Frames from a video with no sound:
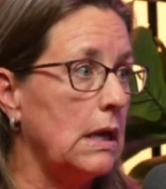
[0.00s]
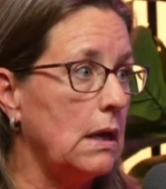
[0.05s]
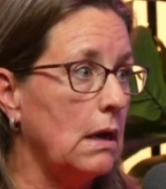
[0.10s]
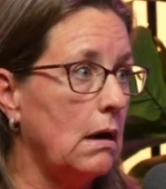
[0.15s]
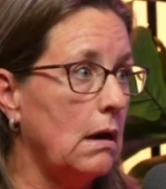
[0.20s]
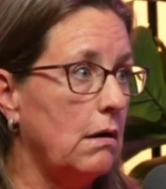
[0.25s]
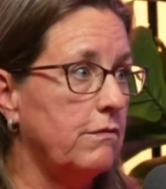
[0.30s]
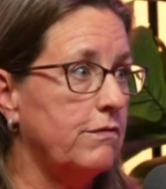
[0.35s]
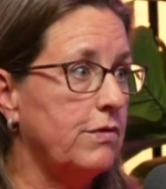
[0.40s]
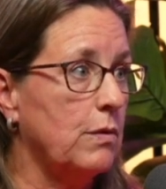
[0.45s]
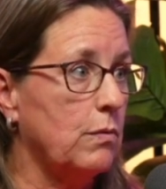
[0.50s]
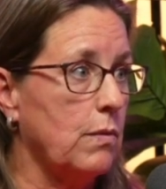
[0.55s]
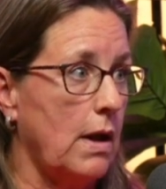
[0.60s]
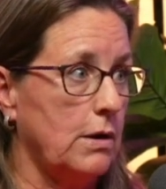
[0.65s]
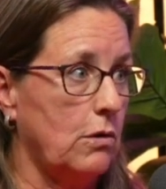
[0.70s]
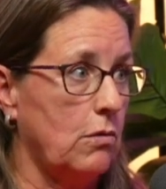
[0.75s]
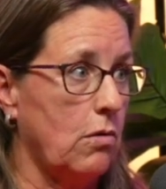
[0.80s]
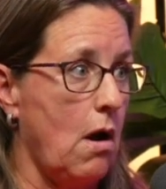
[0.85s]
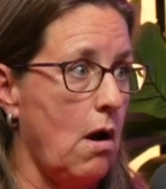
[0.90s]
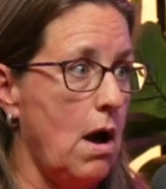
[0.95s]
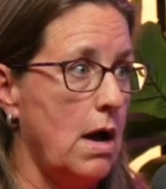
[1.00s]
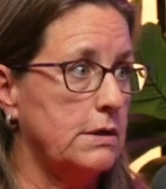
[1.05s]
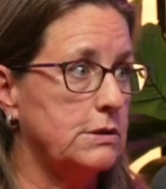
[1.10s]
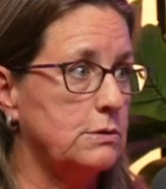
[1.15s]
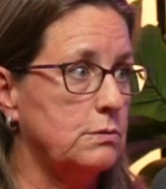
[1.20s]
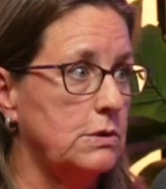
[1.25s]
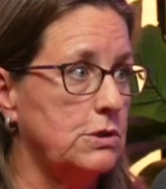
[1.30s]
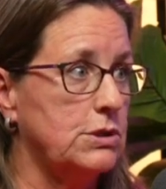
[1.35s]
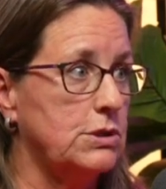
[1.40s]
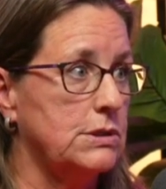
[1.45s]
of the Red Cross,
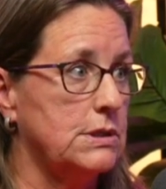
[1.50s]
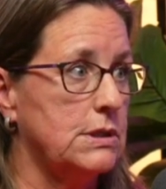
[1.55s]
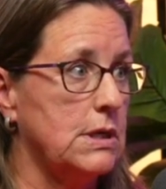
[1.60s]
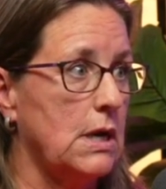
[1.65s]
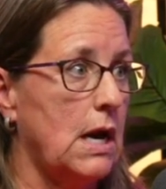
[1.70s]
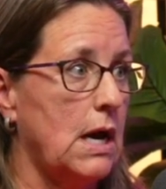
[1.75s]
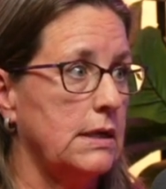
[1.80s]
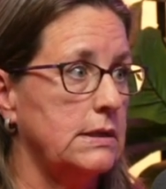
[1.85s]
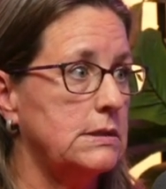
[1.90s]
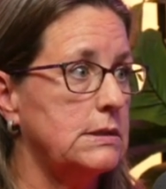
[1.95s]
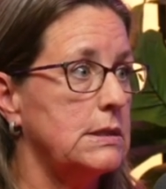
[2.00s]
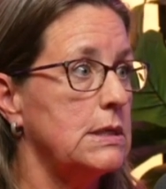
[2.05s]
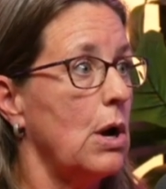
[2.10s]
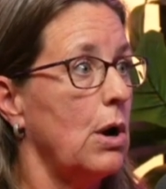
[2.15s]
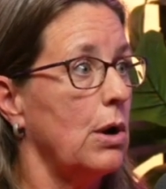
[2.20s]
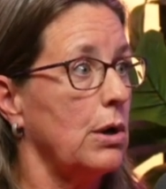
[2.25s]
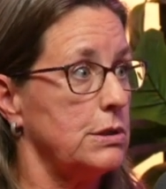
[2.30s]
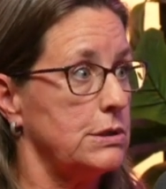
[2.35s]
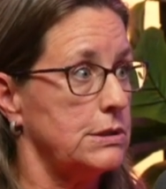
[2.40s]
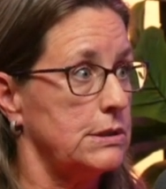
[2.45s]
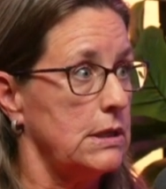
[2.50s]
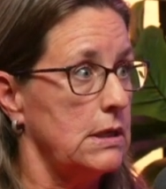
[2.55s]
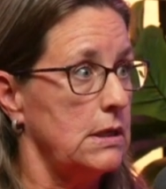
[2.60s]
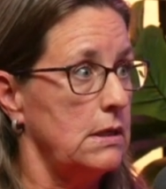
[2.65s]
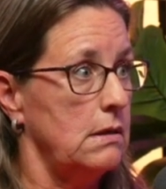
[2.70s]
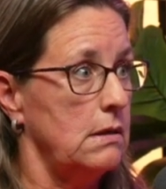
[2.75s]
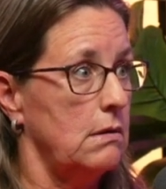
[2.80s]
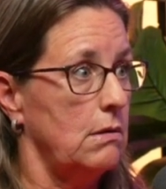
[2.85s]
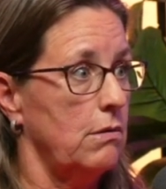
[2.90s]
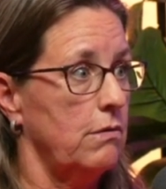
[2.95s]
which is the
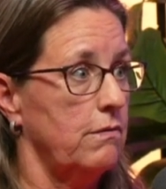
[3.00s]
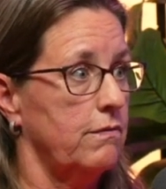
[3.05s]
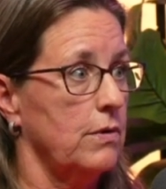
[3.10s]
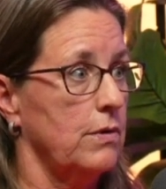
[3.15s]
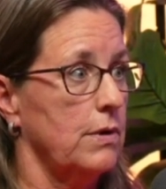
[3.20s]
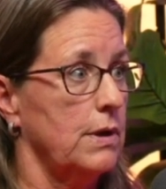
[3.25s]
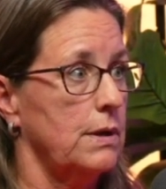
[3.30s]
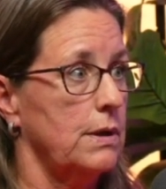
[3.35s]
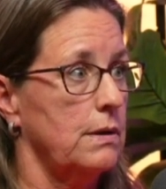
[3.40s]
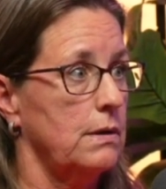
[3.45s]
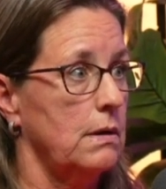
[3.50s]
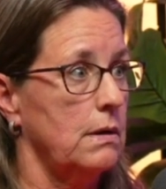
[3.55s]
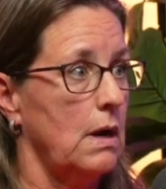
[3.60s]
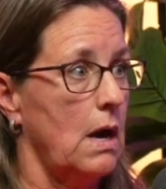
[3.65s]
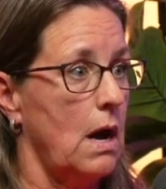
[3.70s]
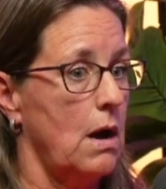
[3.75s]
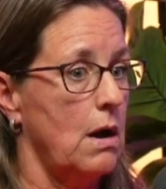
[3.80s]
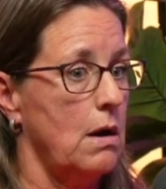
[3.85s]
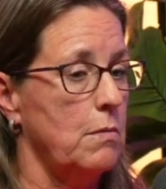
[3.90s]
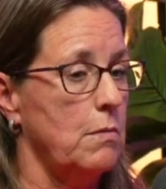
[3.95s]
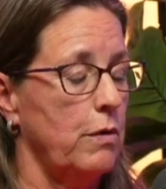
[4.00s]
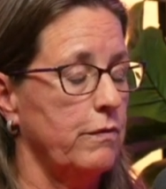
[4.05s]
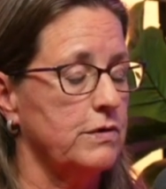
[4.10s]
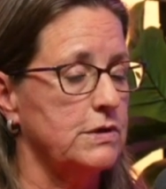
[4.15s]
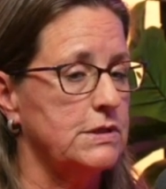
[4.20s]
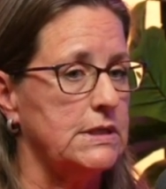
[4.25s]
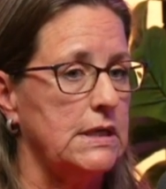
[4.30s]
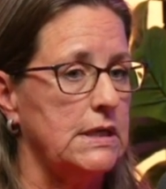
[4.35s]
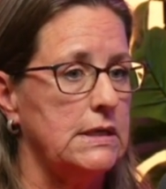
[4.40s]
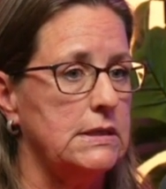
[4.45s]
ICRC over in
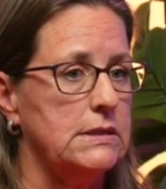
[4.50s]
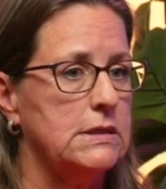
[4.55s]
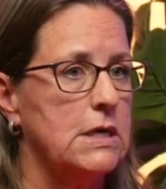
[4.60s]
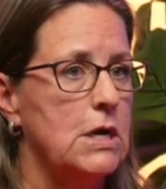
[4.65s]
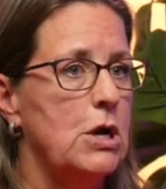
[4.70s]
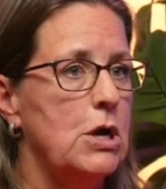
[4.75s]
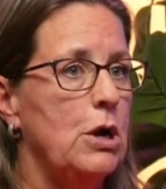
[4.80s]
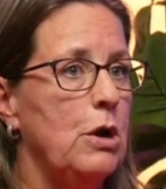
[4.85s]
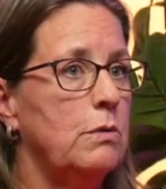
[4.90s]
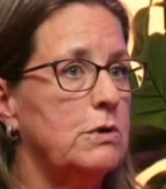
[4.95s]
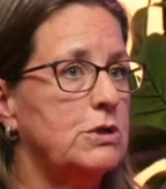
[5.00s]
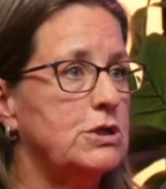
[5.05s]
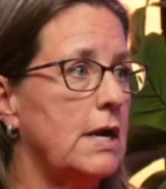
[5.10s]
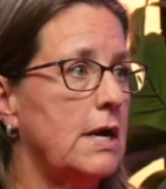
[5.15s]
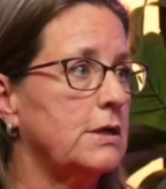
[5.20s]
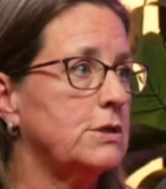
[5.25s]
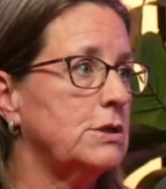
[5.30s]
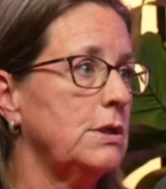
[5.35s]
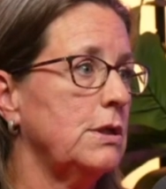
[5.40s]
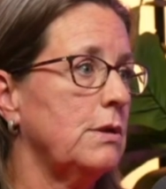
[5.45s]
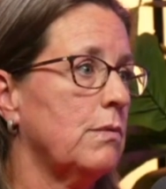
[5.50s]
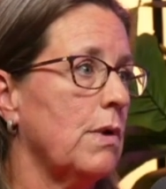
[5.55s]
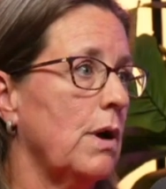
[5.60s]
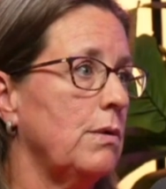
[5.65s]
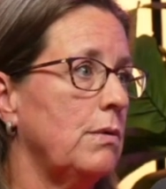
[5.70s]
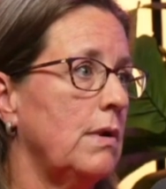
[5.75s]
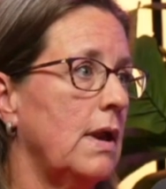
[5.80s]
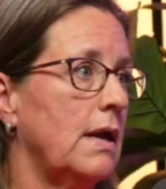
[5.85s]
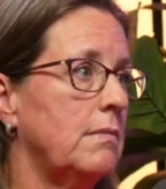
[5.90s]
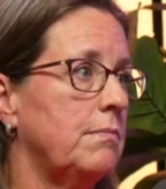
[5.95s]
overseas, which actually
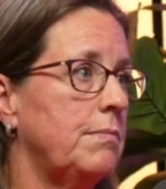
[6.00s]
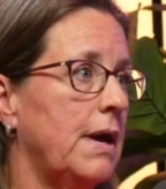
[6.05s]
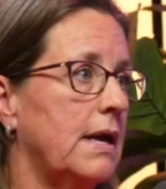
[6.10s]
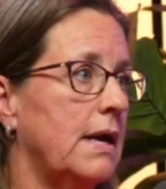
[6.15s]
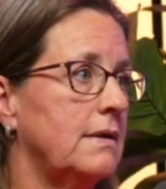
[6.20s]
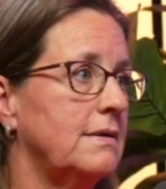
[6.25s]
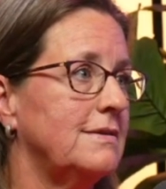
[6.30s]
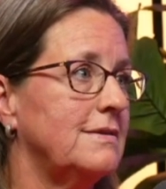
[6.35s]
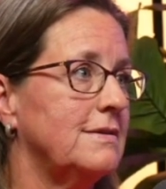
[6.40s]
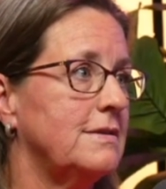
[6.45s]
wrote and penned the